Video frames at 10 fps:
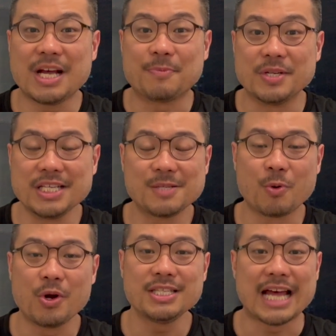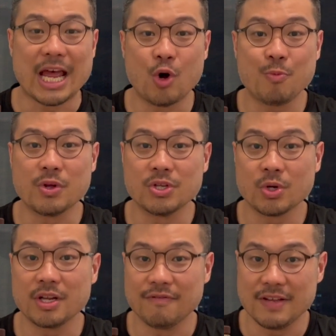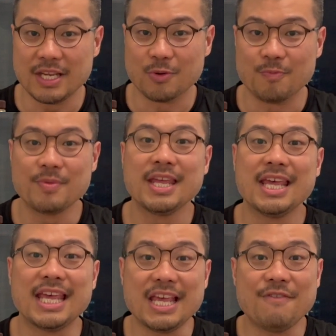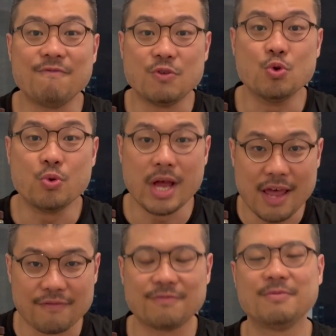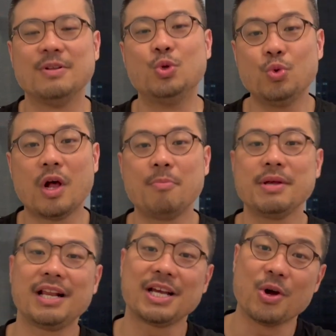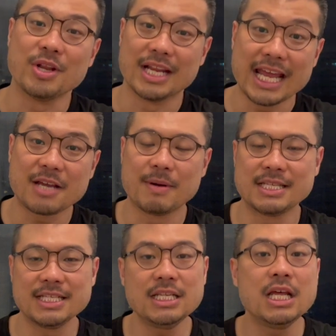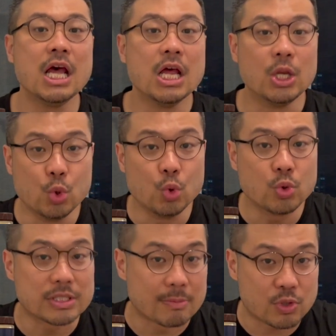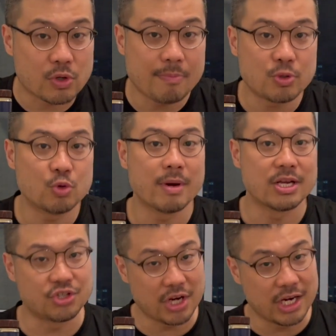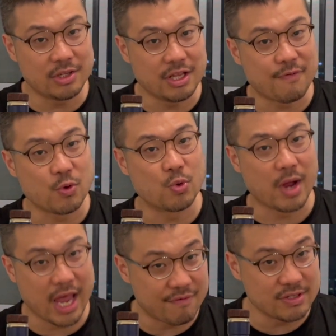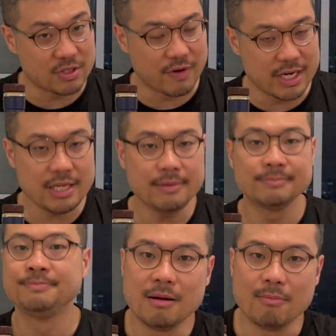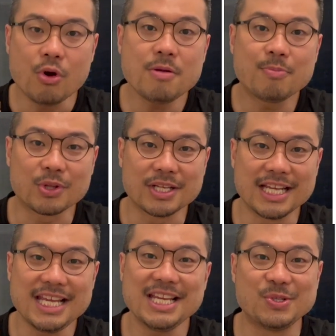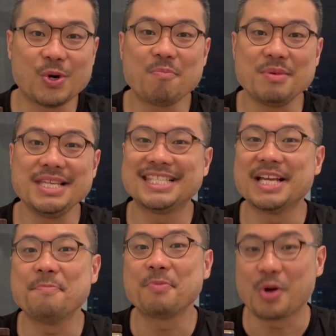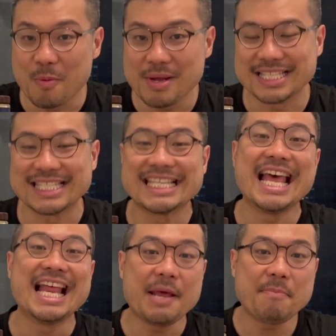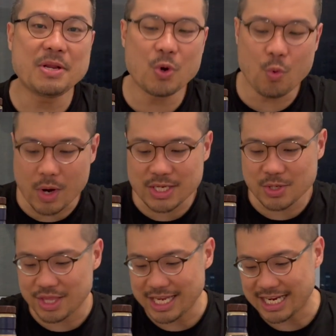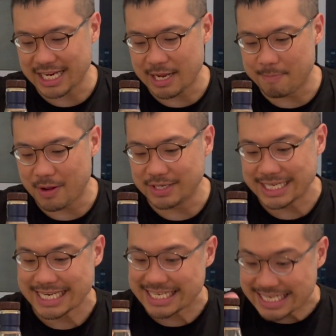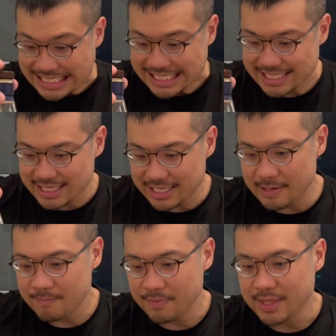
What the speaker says: up to this point. I hope you enjoyed the video. If you have, do help me click on the like button. Do subscribe to my channel if you haven't already. More importantly, drop me some comments. Let me know what you think about the Deanston